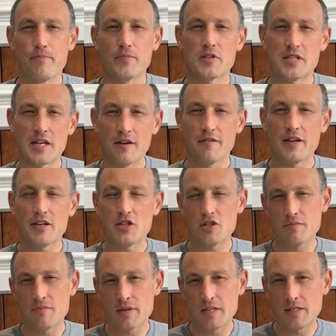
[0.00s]

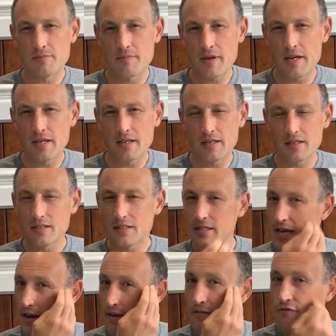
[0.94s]
Salvation means being
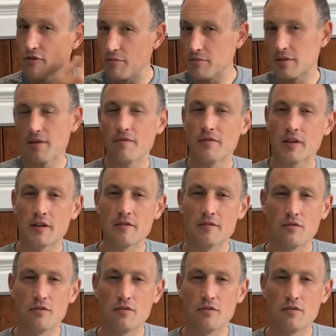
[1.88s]
saved from something and